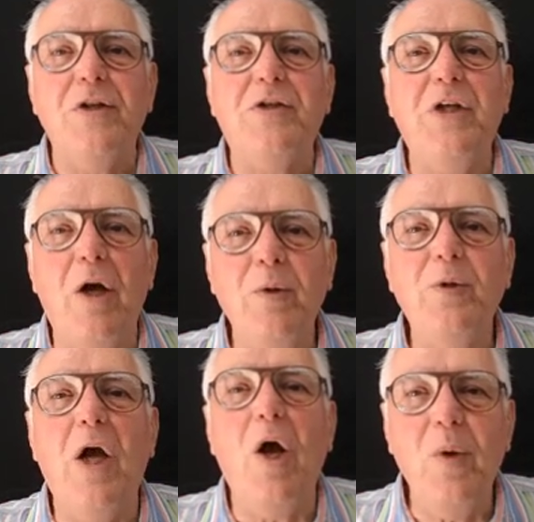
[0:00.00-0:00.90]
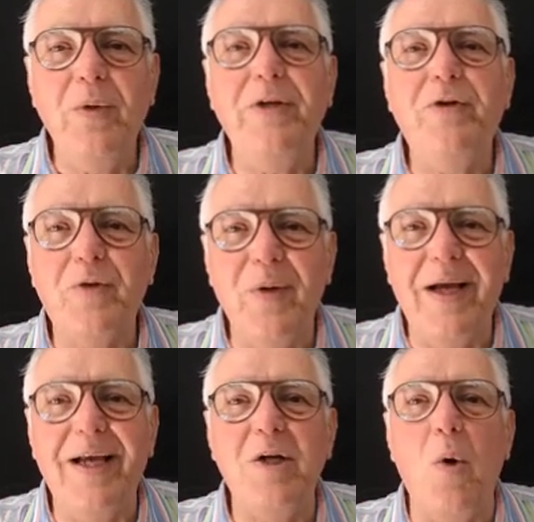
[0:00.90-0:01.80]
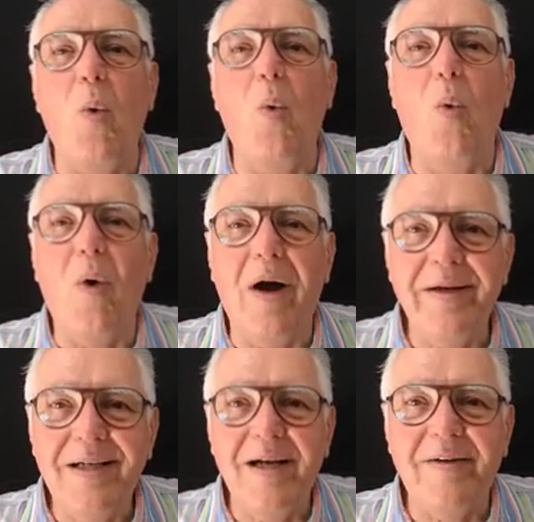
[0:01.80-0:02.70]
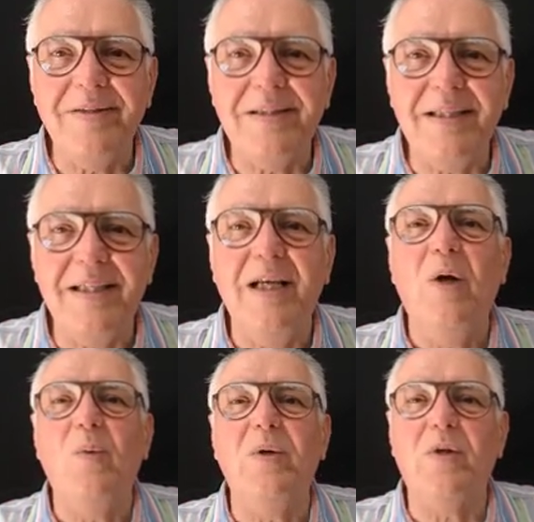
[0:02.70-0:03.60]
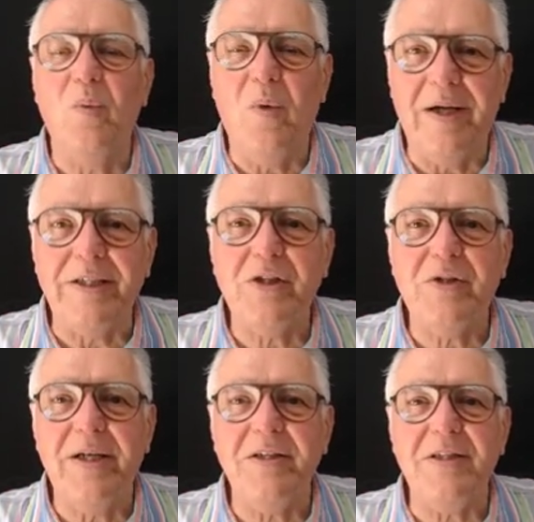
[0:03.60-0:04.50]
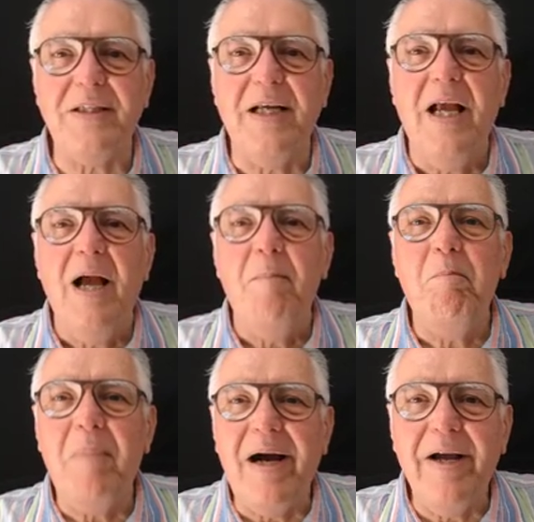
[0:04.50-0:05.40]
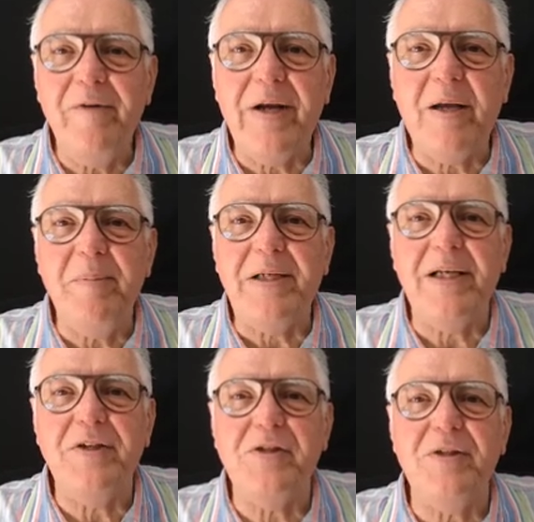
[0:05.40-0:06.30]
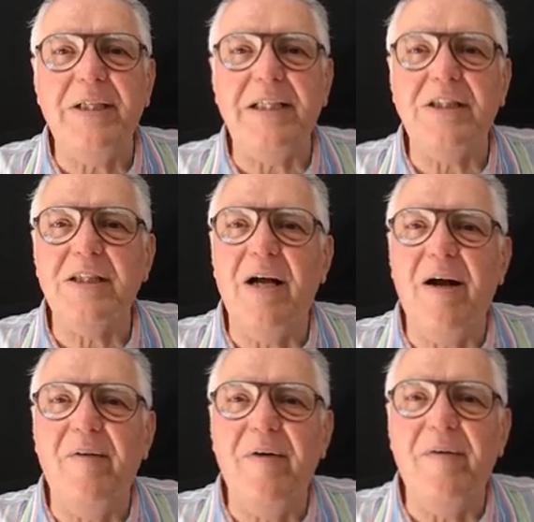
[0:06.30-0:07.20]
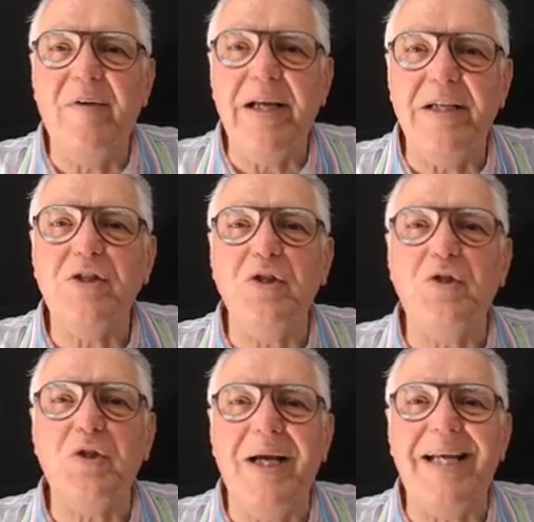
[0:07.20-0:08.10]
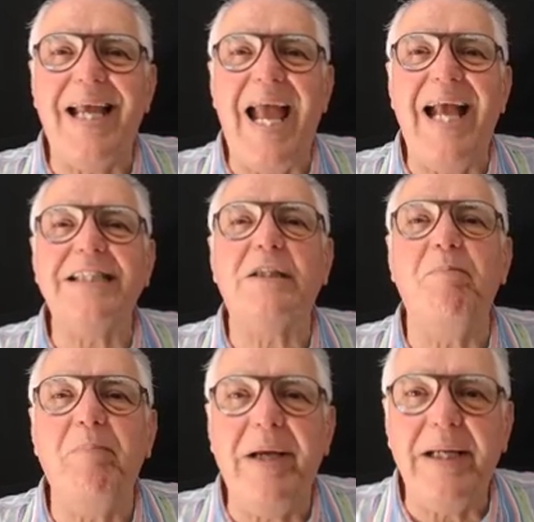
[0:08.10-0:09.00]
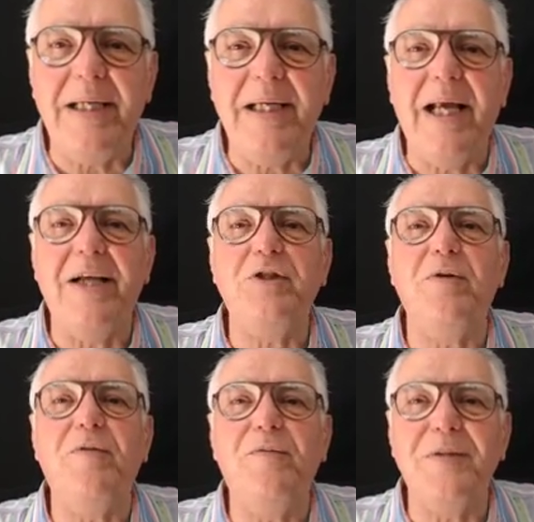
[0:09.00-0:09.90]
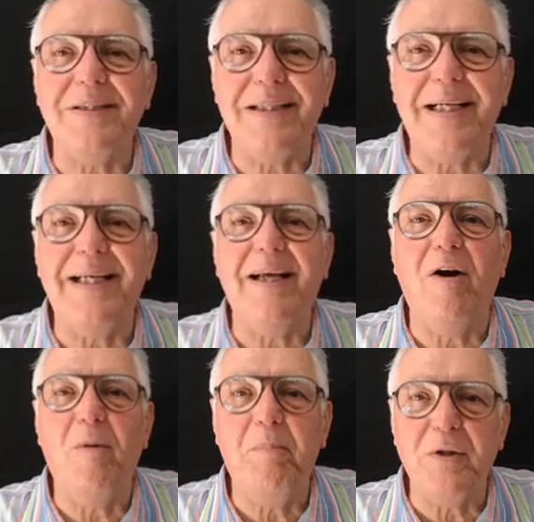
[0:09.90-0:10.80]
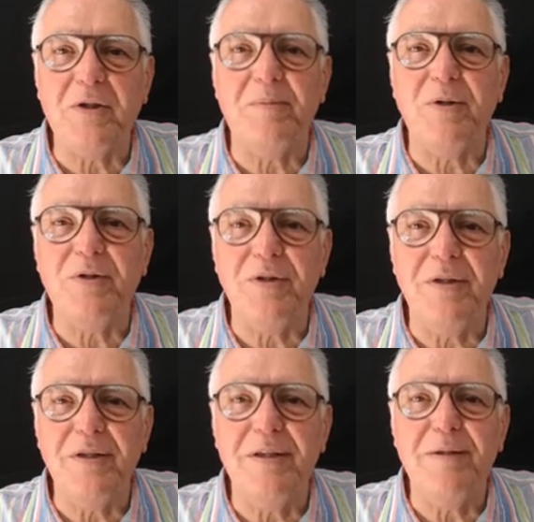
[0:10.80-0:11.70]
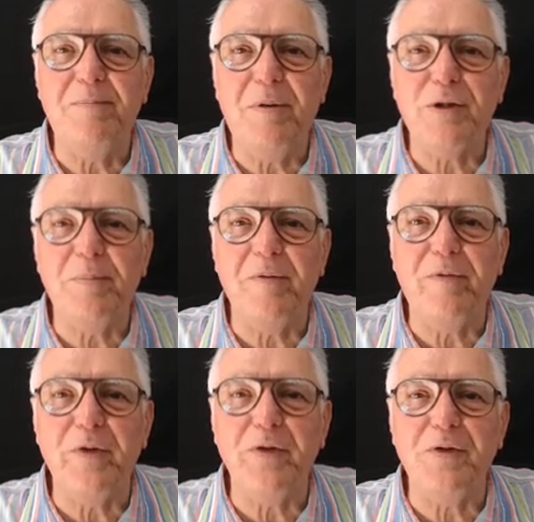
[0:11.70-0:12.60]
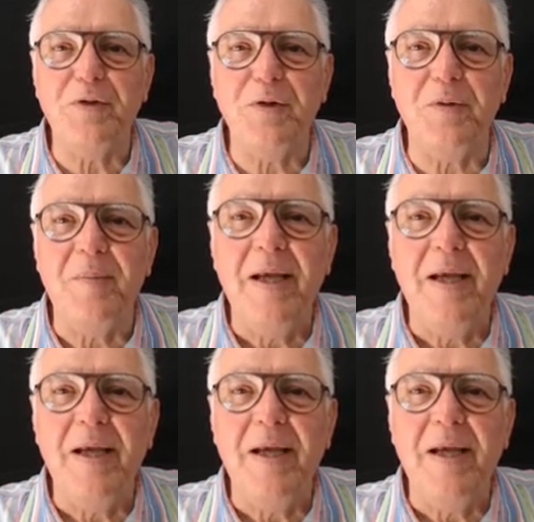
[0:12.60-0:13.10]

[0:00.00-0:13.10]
don't only trade one currency with one strategy. My recommendation is is to trade as many as you physically are possible to, uh, possible for you to do.